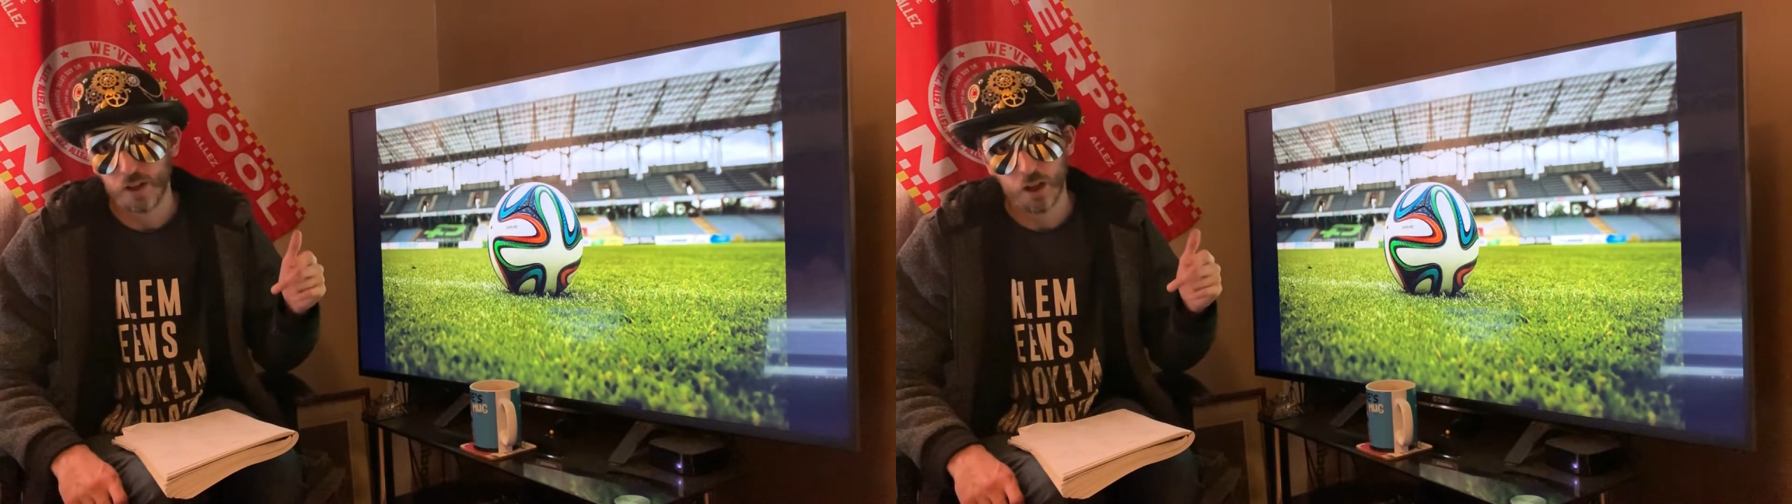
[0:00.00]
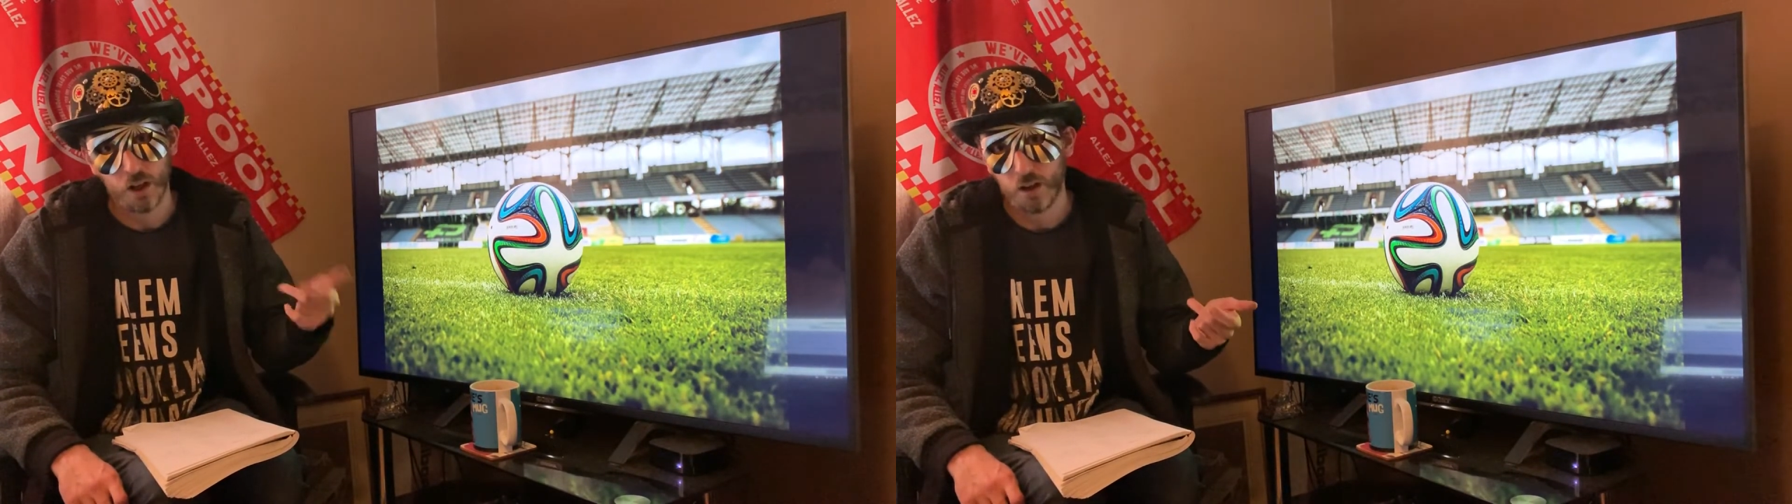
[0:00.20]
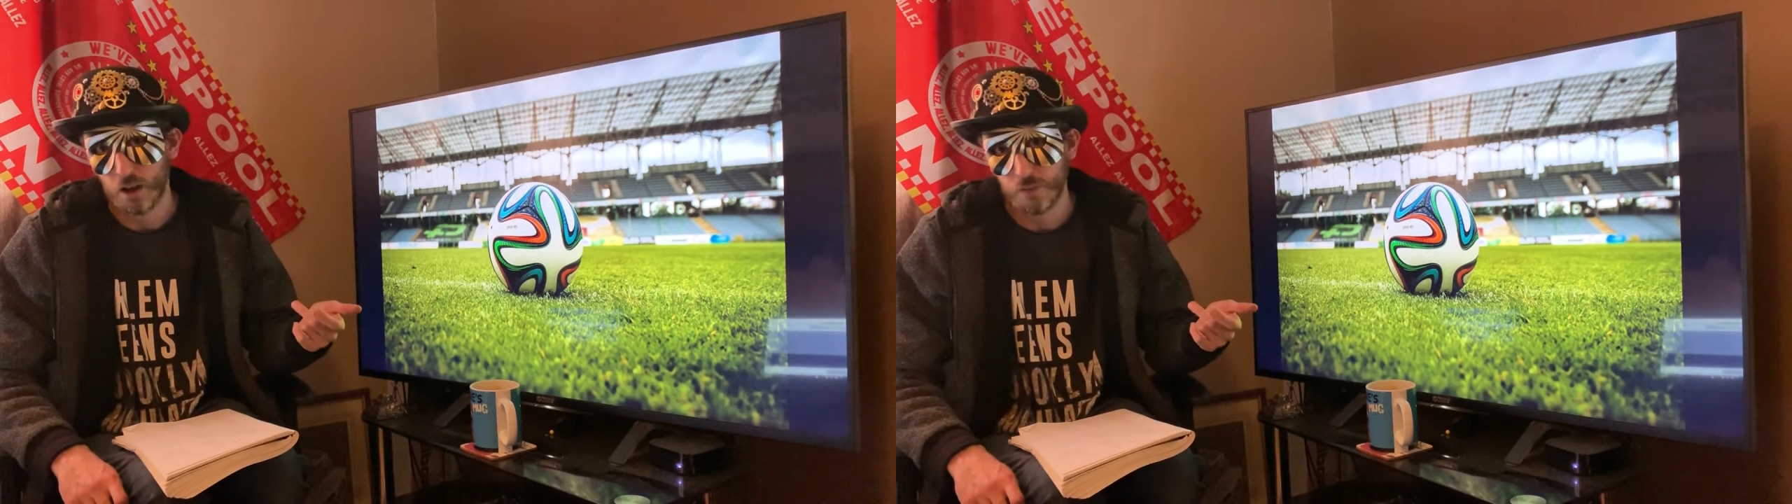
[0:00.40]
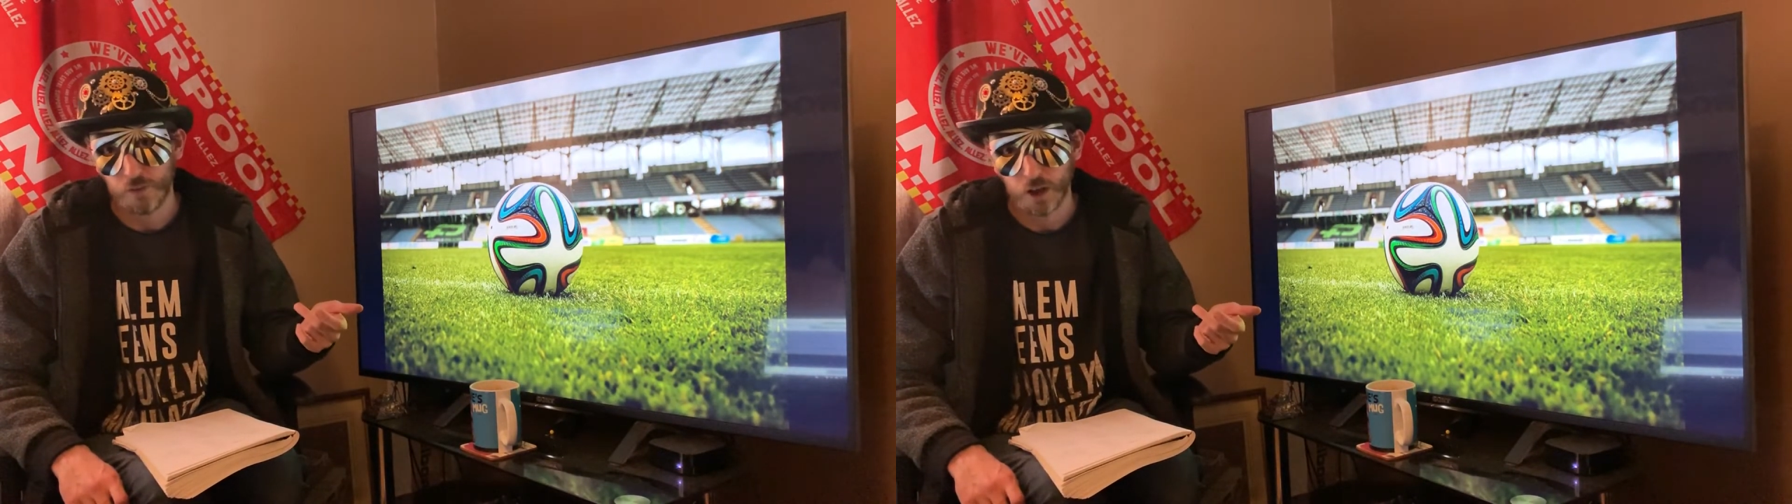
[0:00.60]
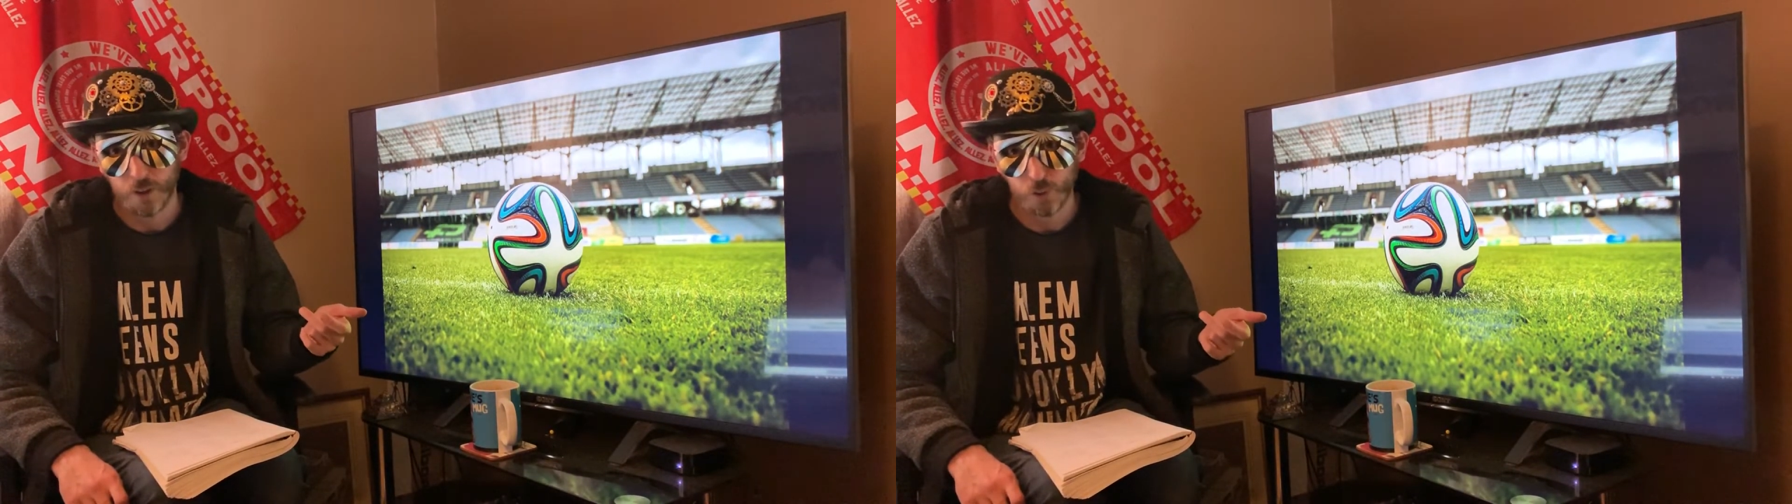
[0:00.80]

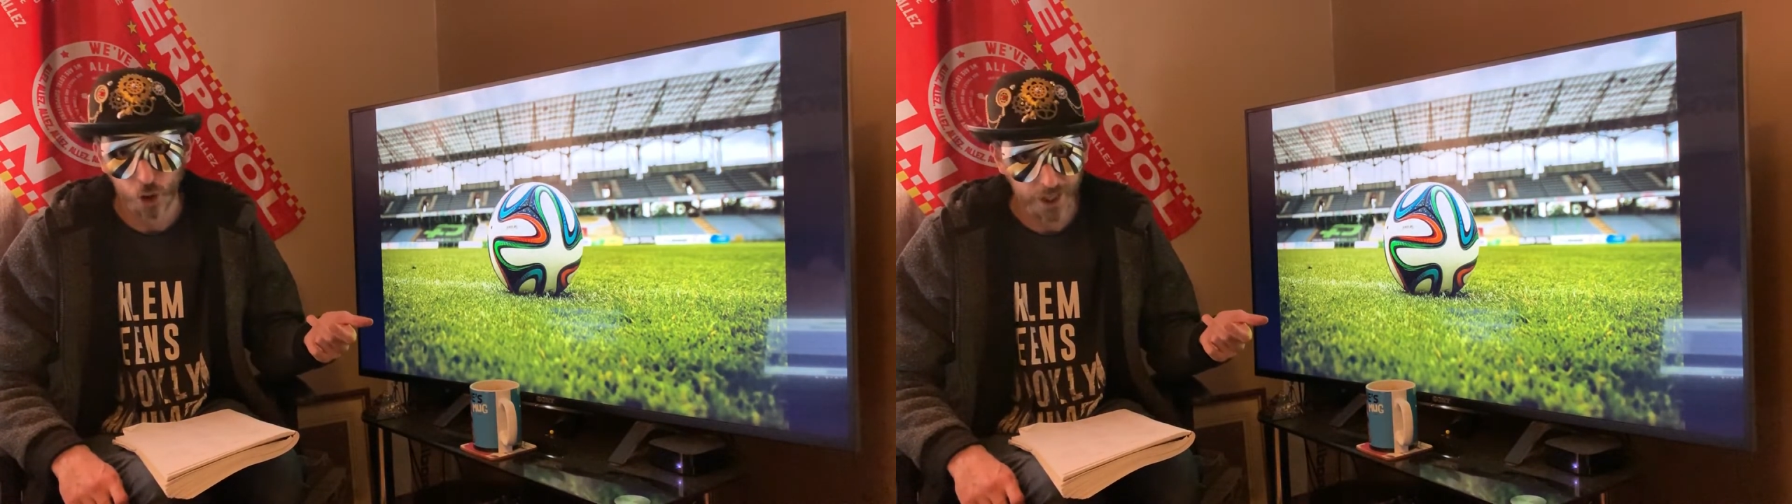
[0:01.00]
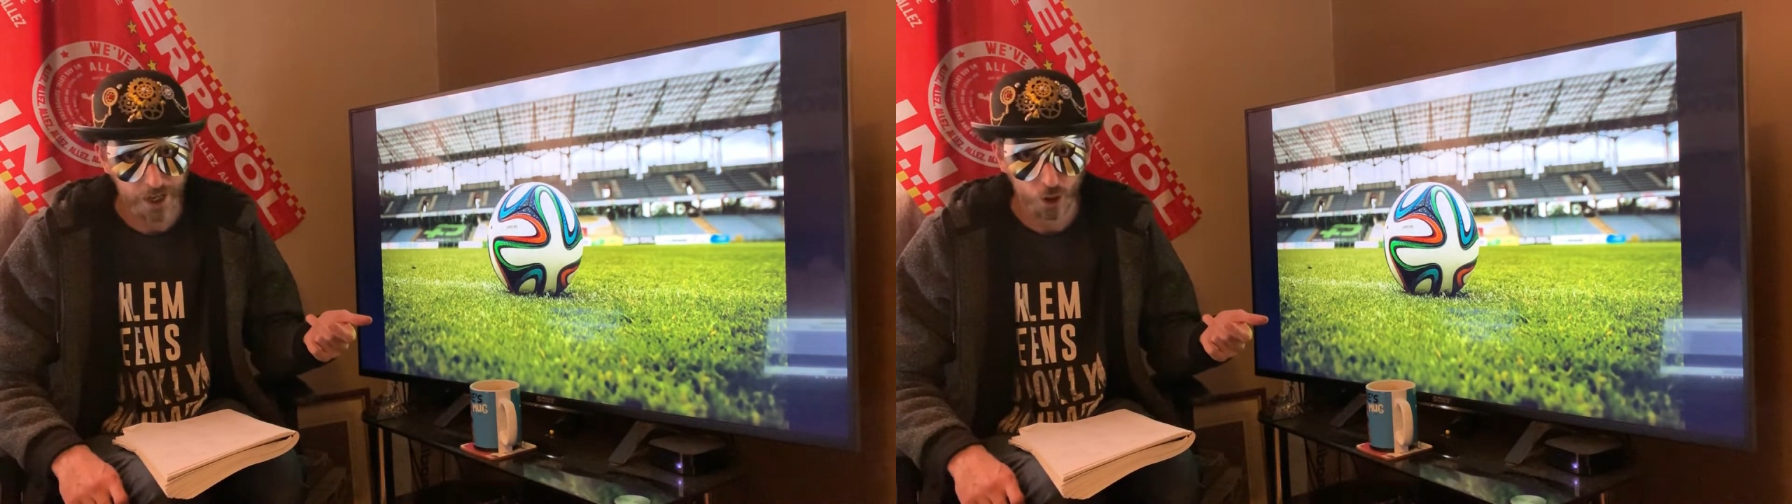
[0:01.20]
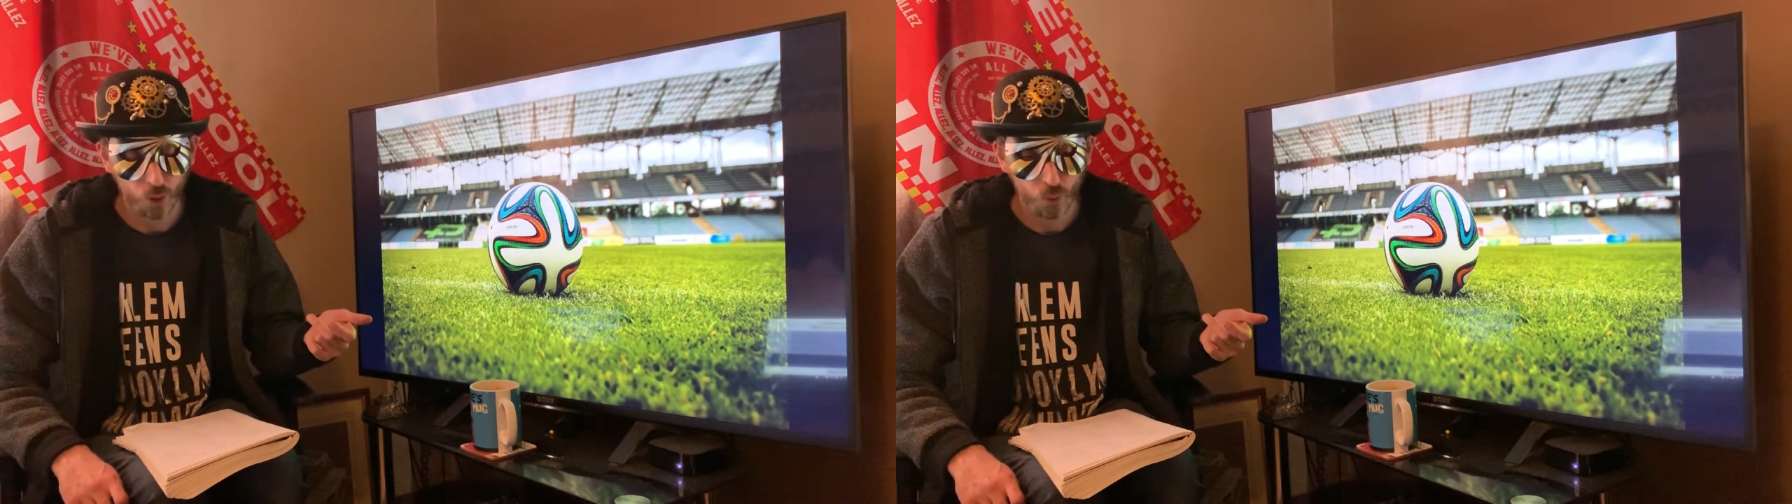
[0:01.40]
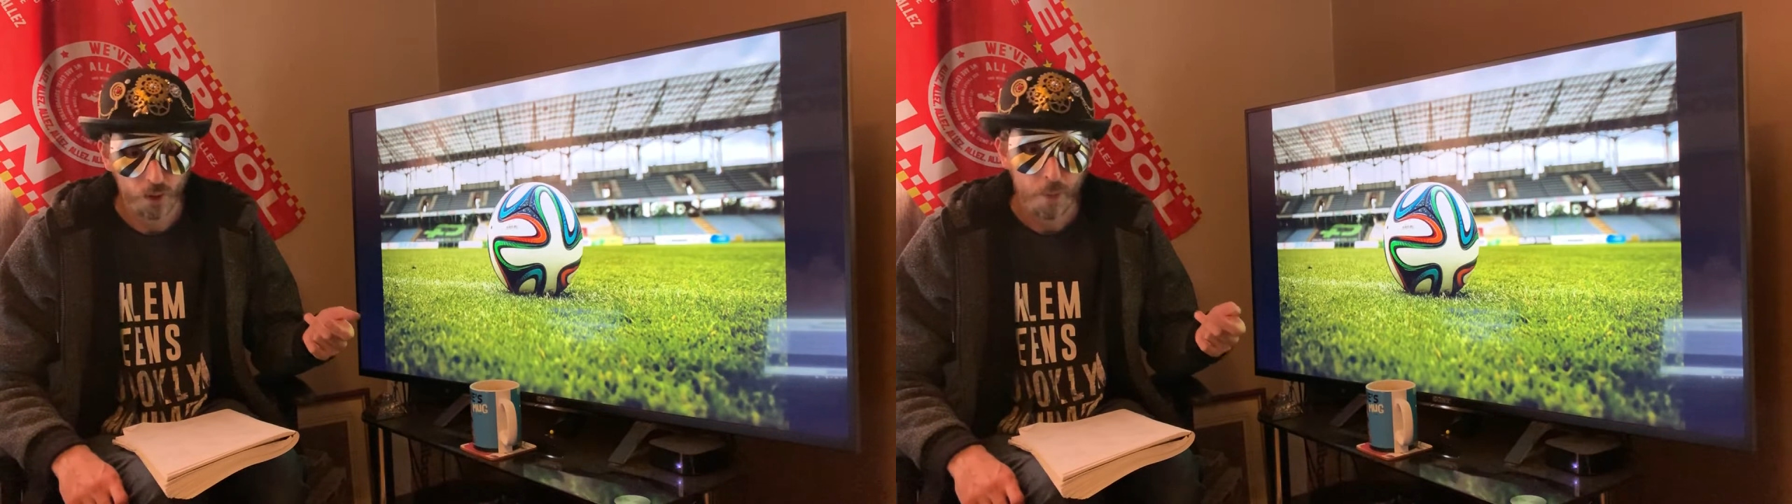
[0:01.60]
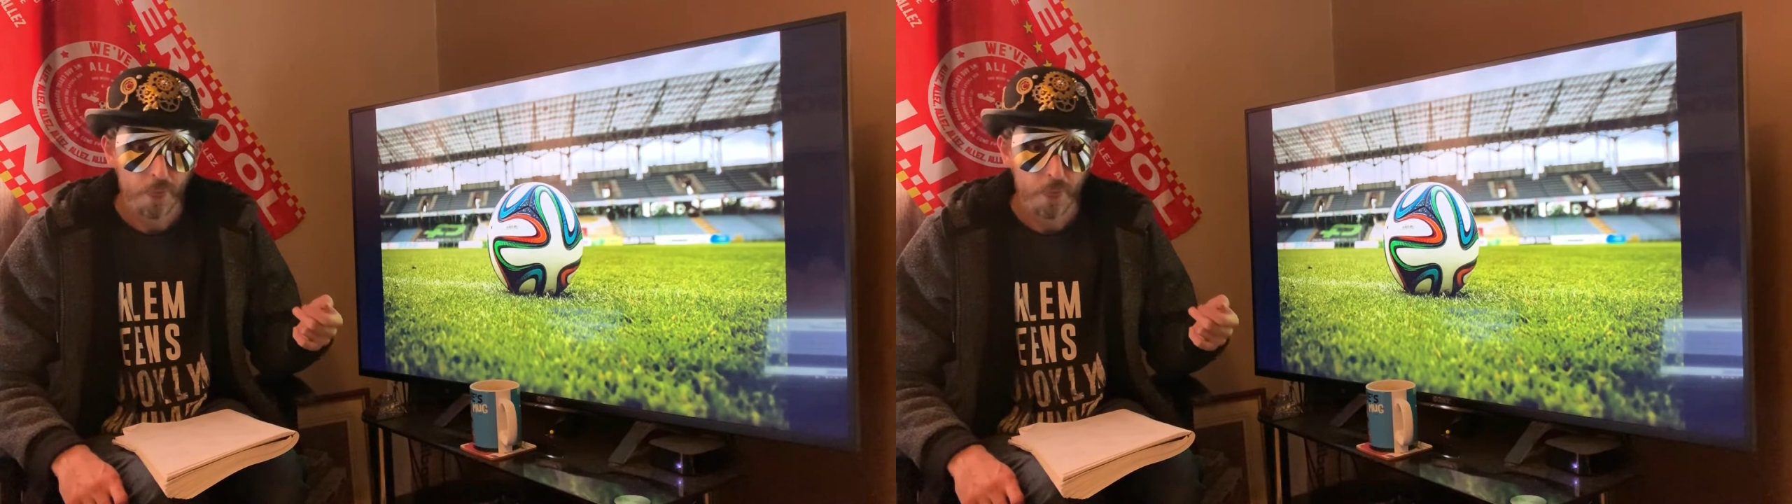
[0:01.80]
Lukaku,